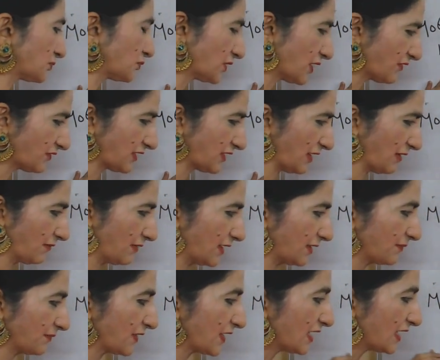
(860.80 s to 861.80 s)
we have
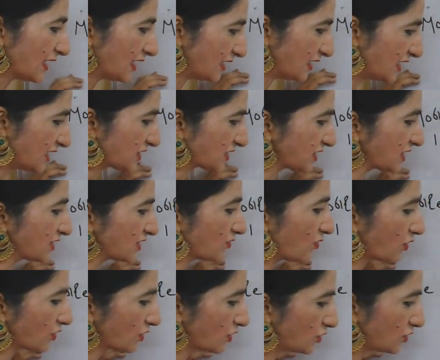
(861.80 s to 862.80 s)
tablet. Initially, in
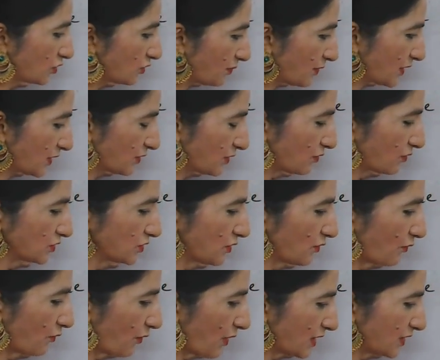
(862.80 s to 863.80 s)
order to produce
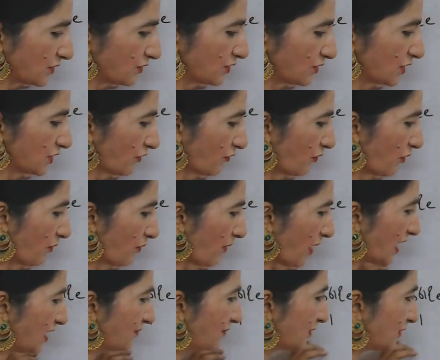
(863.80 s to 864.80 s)
1 unit of
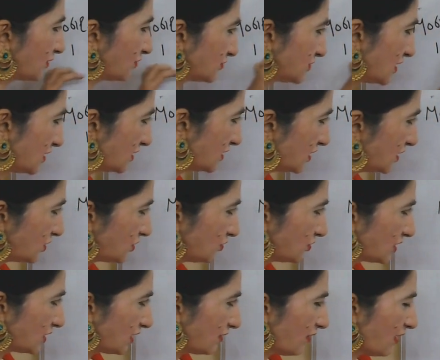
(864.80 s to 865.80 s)
mobile, producer need
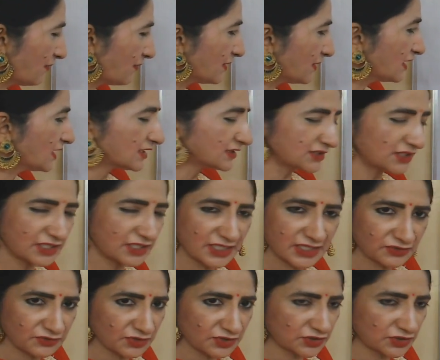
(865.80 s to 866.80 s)
to give up 3
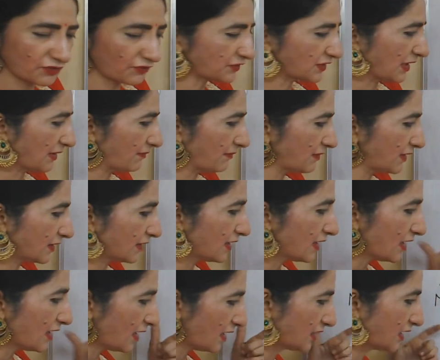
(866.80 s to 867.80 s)
unit of tablet.
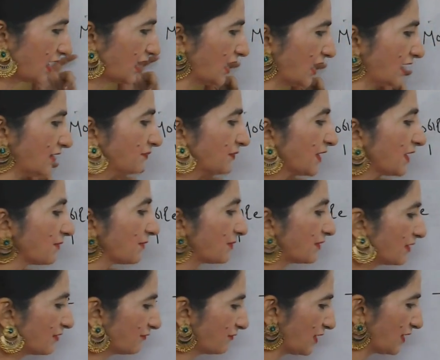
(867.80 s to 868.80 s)
Again,
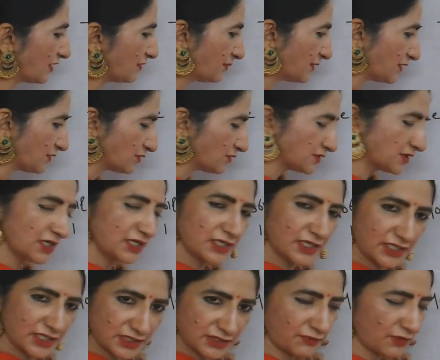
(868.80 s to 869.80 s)
when producer
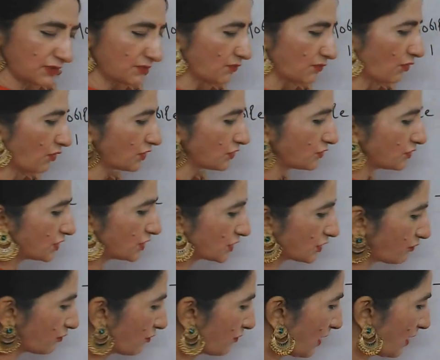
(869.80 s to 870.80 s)
increase one more unit
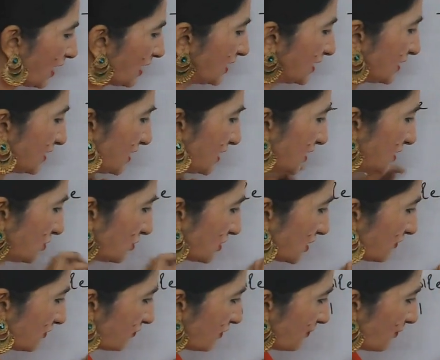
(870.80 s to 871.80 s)
of mobile, he need to
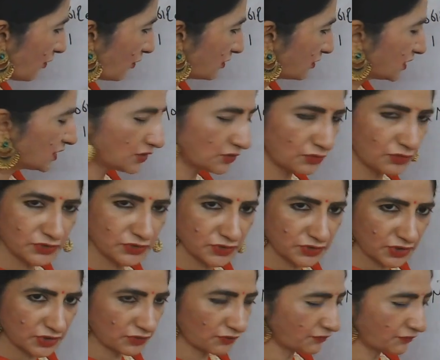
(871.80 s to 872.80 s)
give up only 2
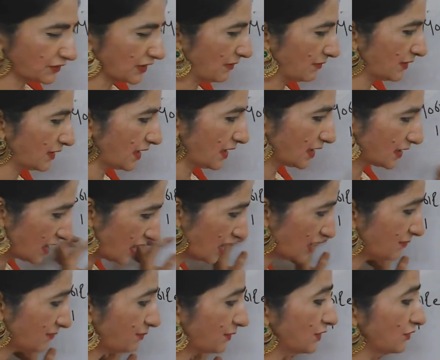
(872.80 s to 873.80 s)
unit of tablet.
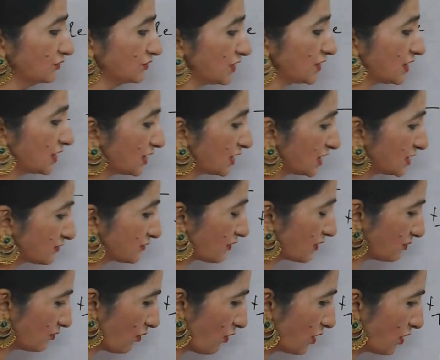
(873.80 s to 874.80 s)
Again, producer increase
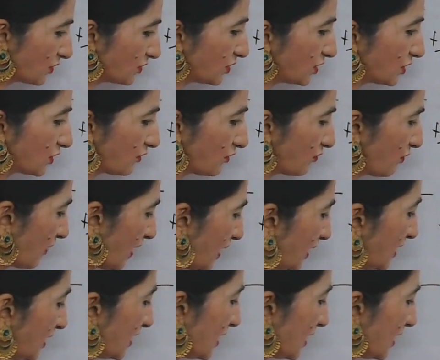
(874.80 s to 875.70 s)
one more unit of mobile,